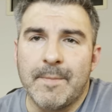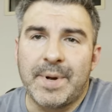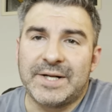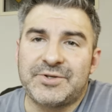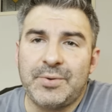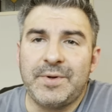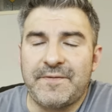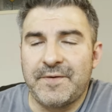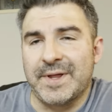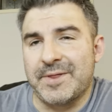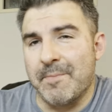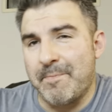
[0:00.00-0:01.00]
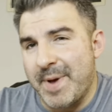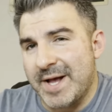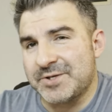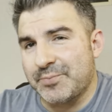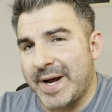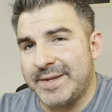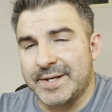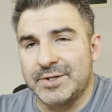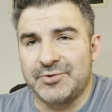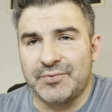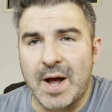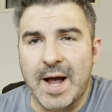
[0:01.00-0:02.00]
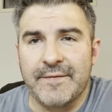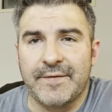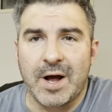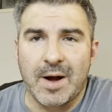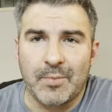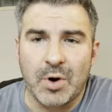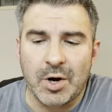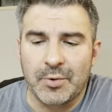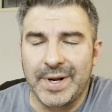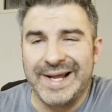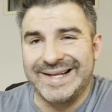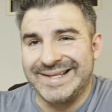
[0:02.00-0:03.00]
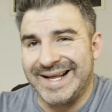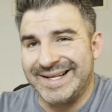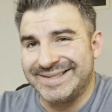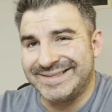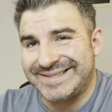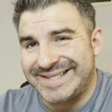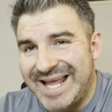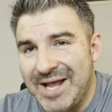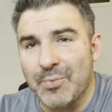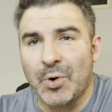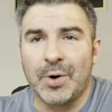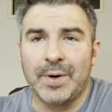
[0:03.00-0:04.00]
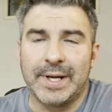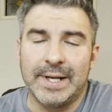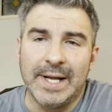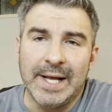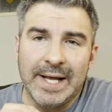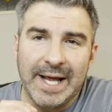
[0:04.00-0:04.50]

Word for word: But I truly feel that the best way to drive camaraderie and, and teamwork and,